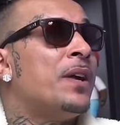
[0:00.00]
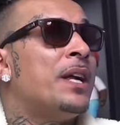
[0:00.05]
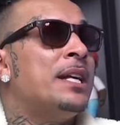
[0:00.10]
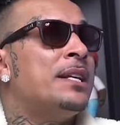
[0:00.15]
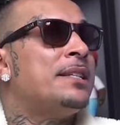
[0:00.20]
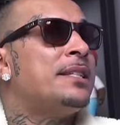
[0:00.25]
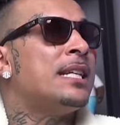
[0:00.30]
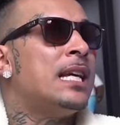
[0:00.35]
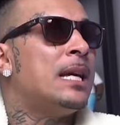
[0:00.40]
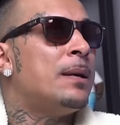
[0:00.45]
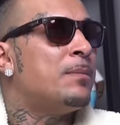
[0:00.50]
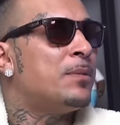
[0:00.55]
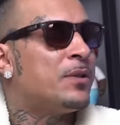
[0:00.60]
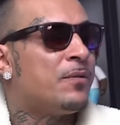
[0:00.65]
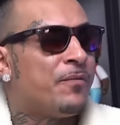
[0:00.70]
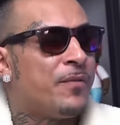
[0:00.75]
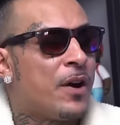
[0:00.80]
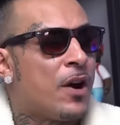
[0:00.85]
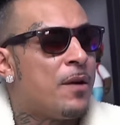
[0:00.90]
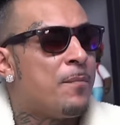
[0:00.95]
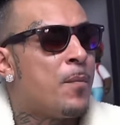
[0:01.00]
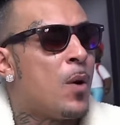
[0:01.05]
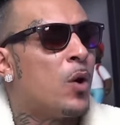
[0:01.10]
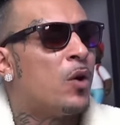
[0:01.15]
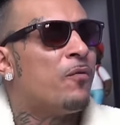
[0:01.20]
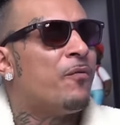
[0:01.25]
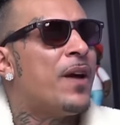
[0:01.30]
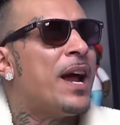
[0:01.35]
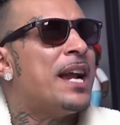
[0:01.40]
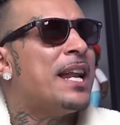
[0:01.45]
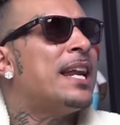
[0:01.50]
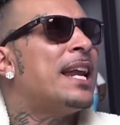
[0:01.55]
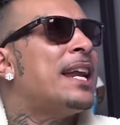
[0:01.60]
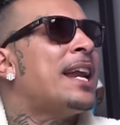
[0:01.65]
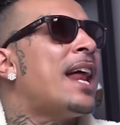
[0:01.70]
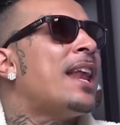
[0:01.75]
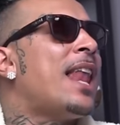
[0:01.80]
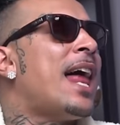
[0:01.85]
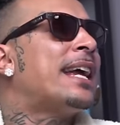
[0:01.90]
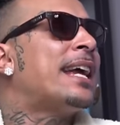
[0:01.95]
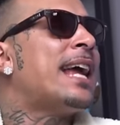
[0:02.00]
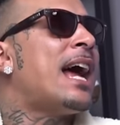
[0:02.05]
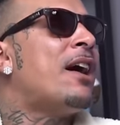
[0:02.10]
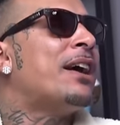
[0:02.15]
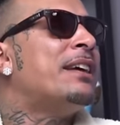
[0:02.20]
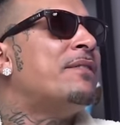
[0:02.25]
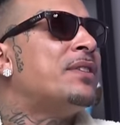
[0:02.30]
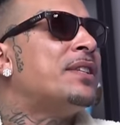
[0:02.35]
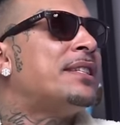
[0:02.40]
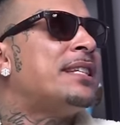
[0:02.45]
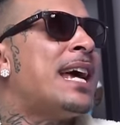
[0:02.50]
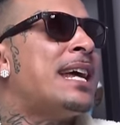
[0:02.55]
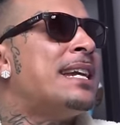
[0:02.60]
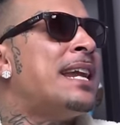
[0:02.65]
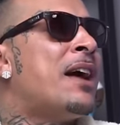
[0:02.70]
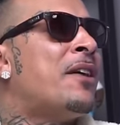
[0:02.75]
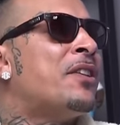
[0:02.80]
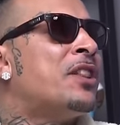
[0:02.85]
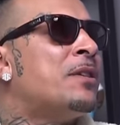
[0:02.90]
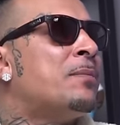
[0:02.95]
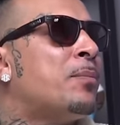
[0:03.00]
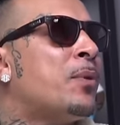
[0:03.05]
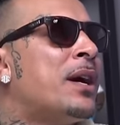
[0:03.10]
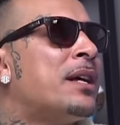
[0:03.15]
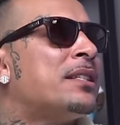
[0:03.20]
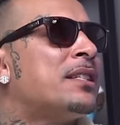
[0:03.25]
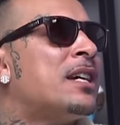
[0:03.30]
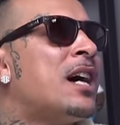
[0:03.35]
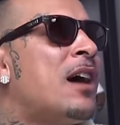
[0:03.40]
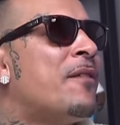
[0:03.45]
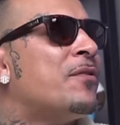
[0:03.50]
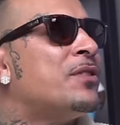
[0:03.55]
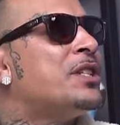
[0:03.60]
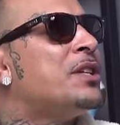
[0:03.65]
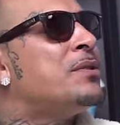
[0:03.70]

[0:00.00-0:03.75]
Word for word: He seems very motivated, and I like how he even sat down in the press conference.